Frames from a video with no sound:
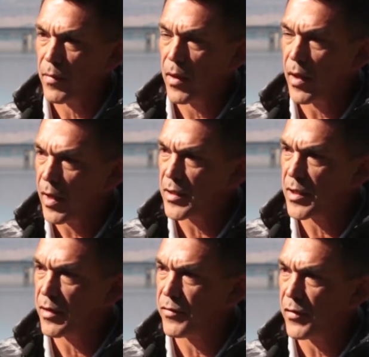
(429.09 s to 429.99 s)
in
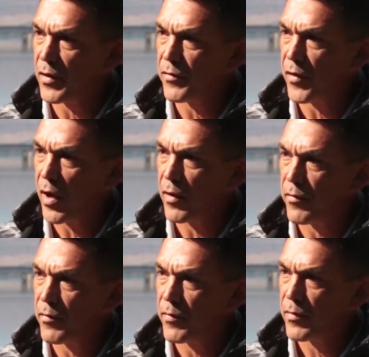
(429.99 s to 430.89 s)
1855.
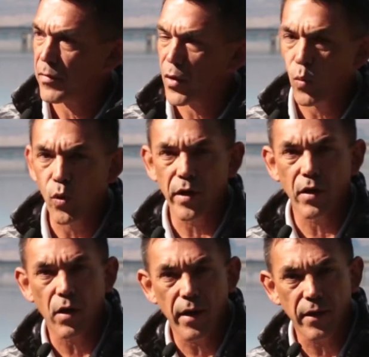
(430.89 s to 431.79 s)
What did
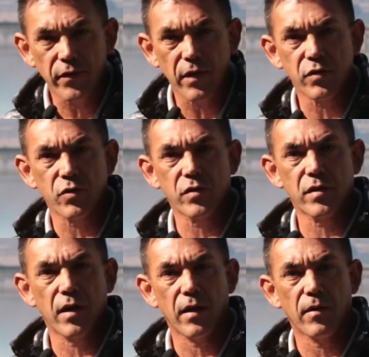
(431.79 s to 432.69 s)
our ancestors
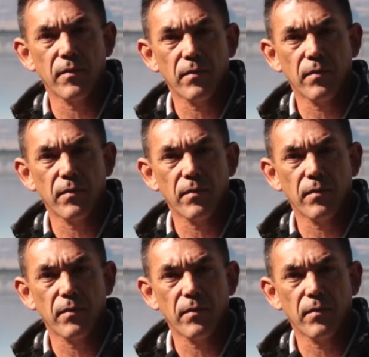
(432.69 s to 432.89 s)
see?